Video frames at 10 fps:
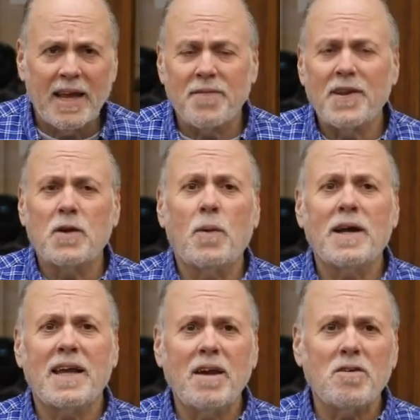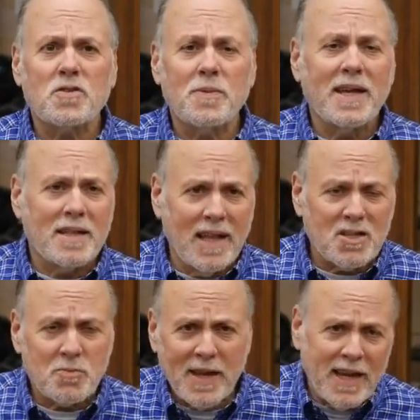And if anyone hears me and
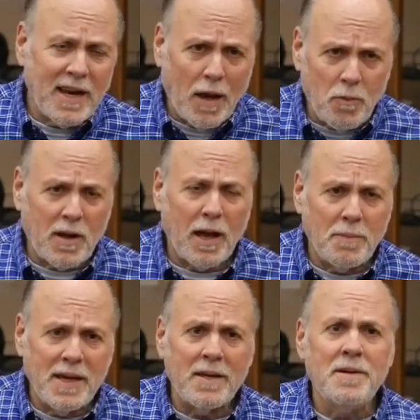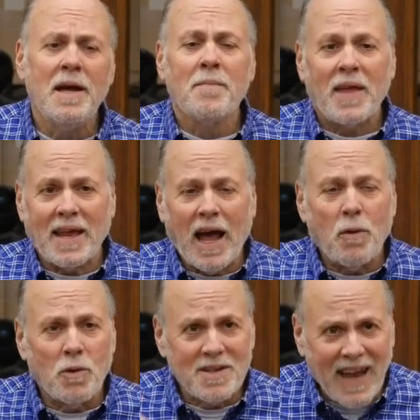lets me in, I will come in and
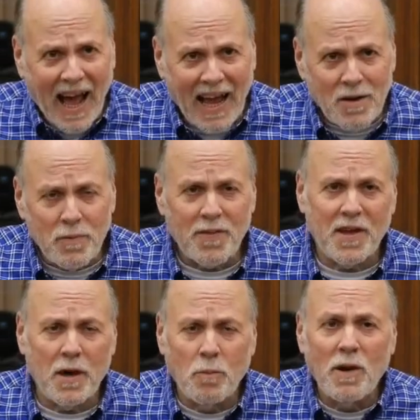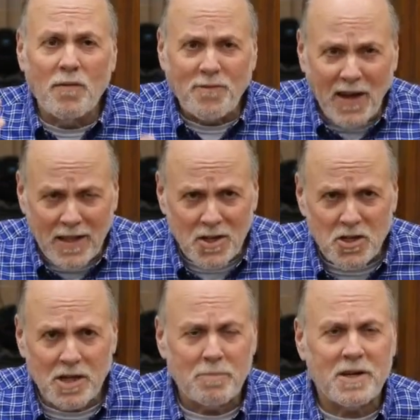I will dine with him. We'll
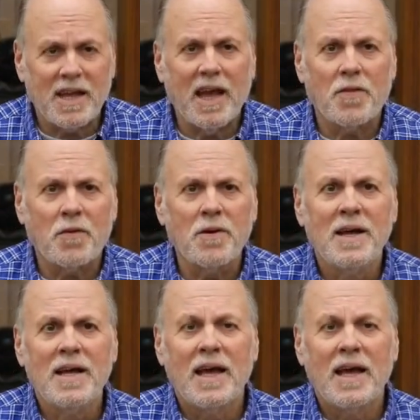fellowship together.